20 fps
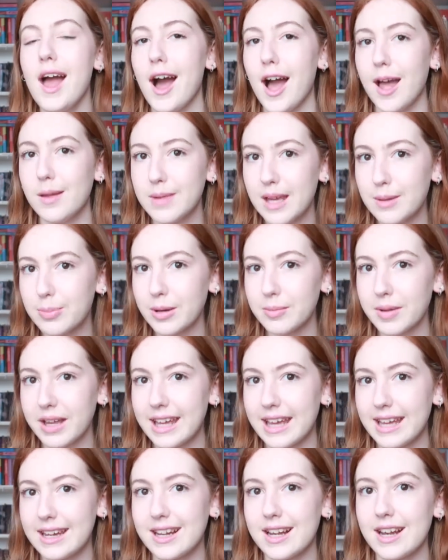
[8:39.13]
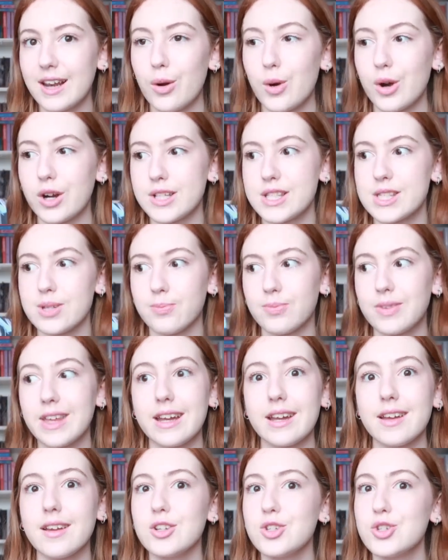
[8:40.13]
I may bring my Kindle or
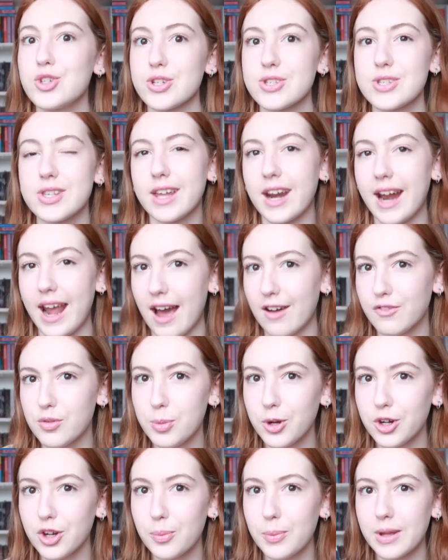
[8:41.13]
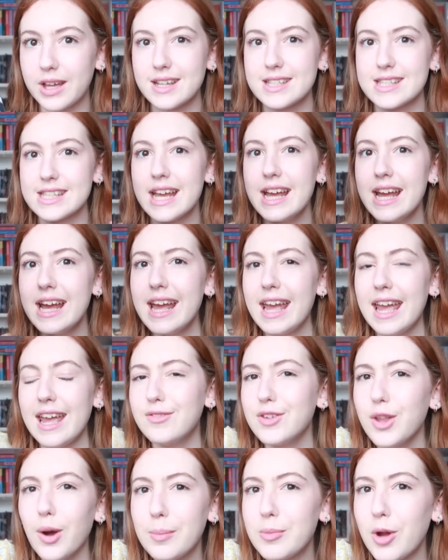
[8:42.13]
something just so that I have a book, because
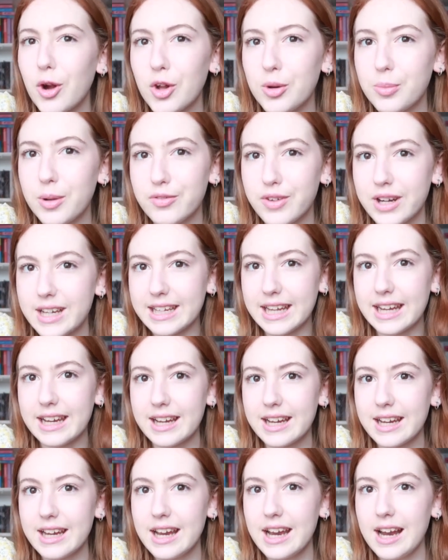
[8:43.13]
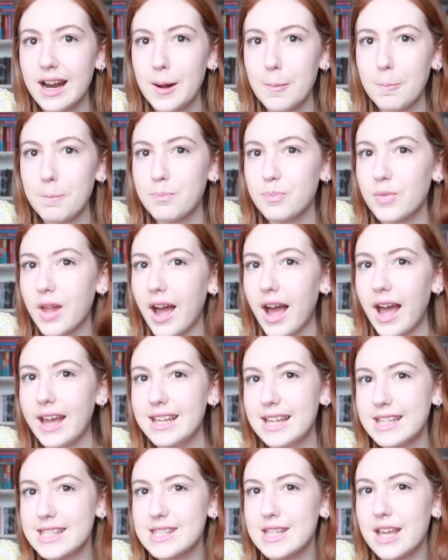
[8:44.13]
even though I'm not going to be reading,
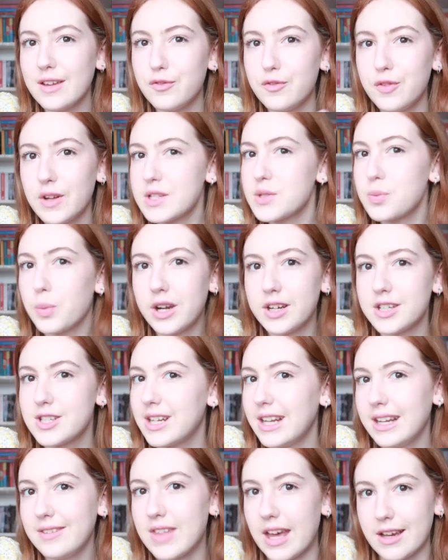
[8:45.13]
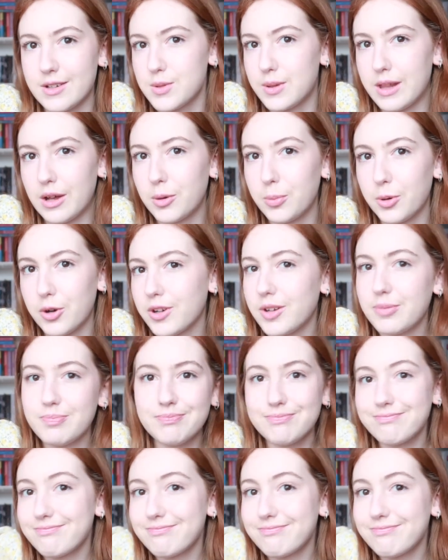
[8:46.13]
it feels weird to leave the house without a book.